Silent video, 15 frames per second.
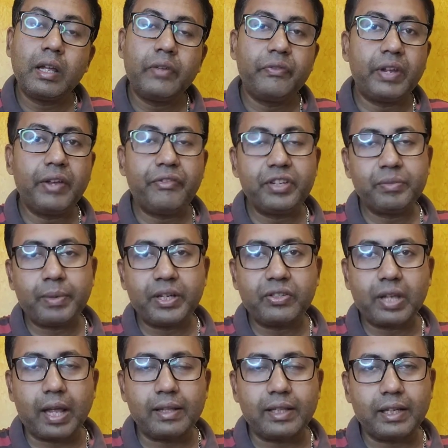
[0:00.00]
If F is my
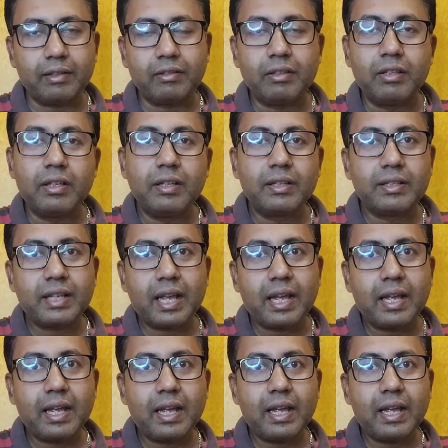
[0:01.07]
Sa, then Sa.